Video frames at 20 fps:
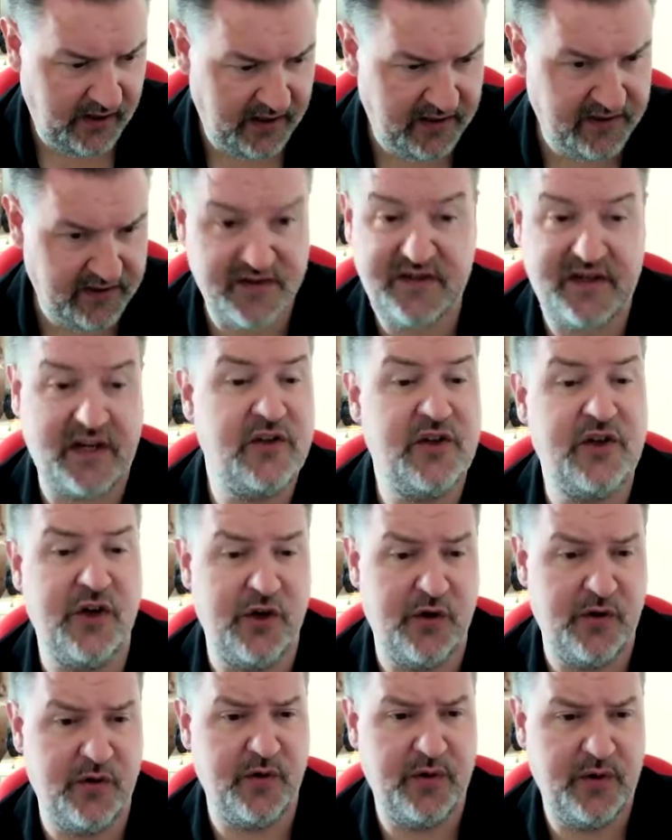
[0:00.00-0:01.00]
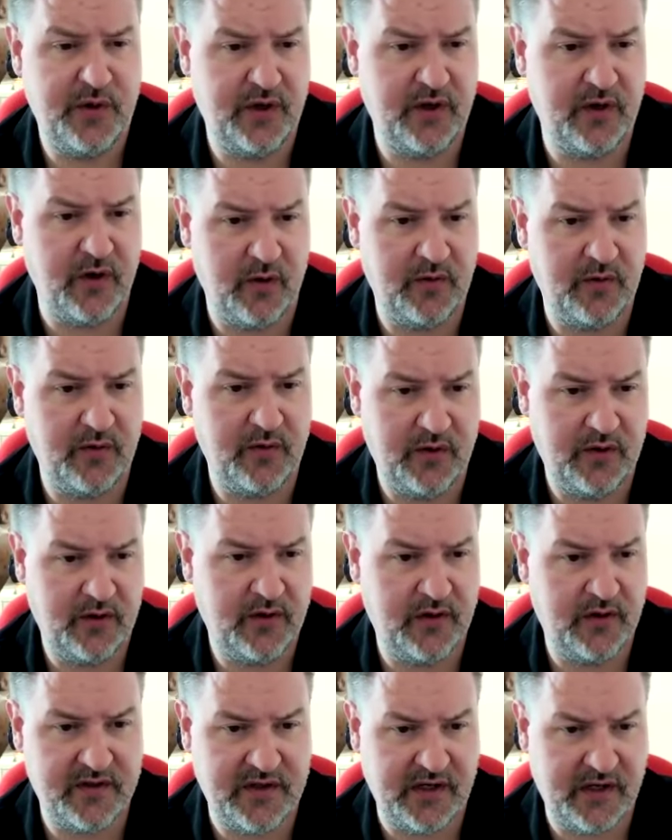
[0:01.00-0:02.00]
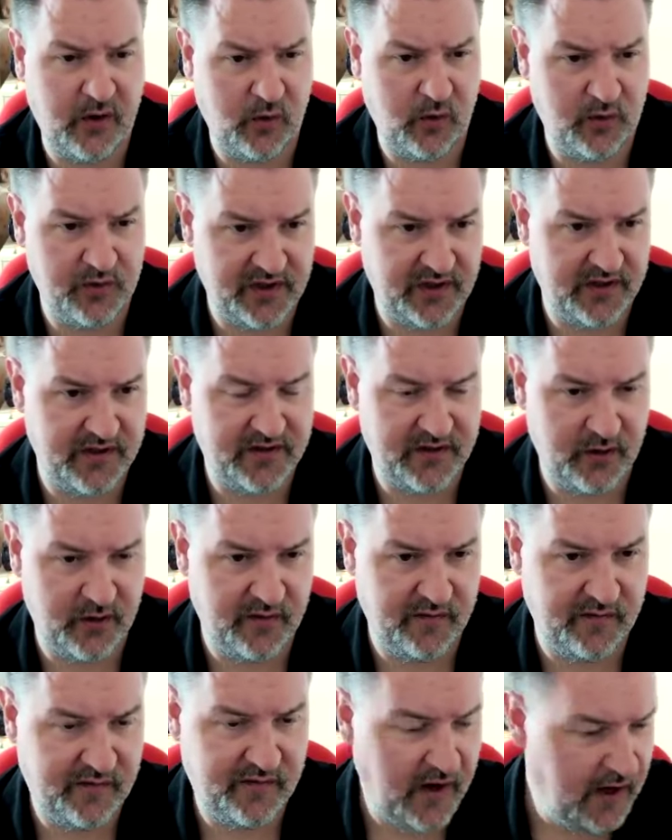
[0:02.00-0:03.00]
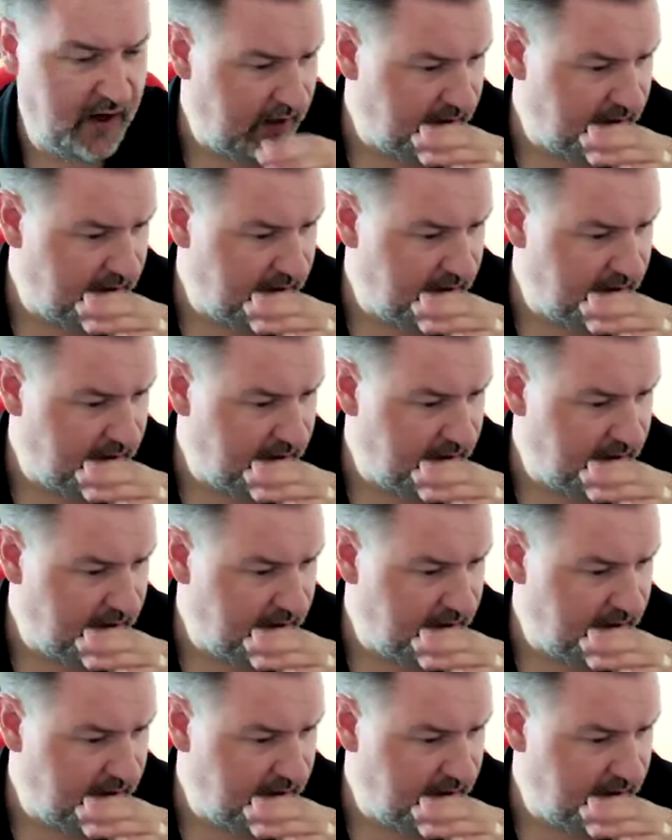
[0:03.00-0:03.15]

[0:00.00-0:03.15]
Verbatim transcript: in situ, you know, as he calls it, sort of.